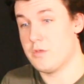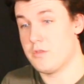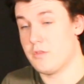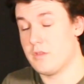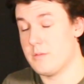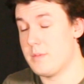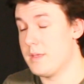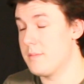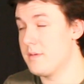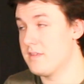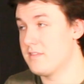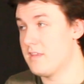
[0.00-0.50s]
the ones
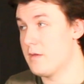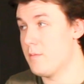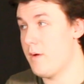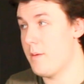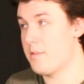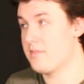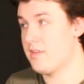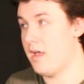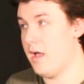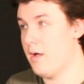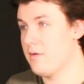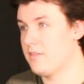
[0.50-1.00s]
on the BBC
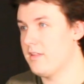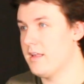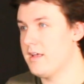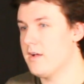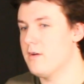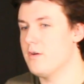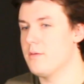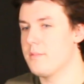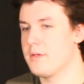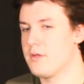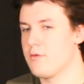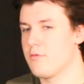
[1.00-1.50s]
website, I was
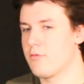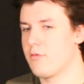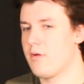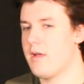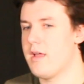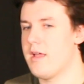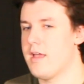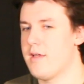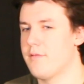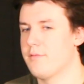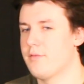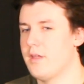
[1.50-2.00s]
like, oh, it'd be
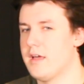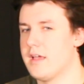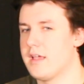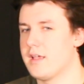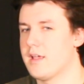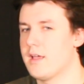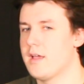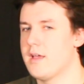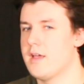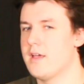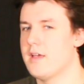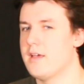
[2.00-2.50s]
great if
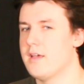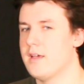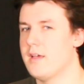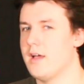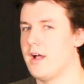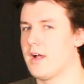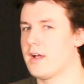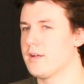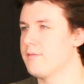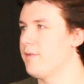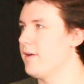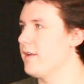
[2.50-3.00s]
like
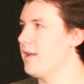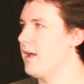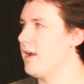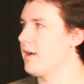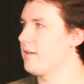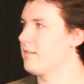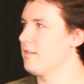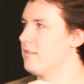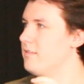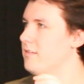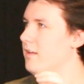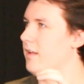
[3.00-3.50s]
I could find
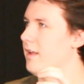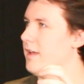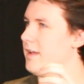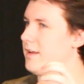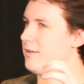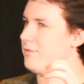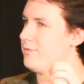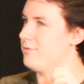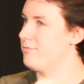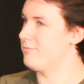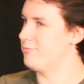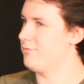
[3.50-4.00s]
actors to
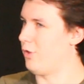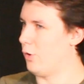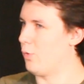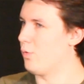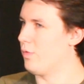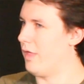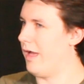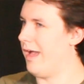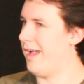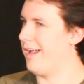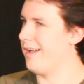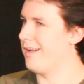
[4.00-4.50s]
like
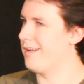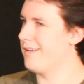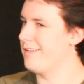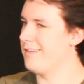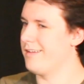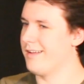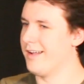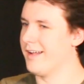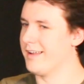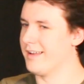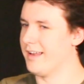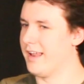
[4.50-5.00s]
do that
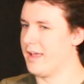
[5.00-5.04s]
yeah.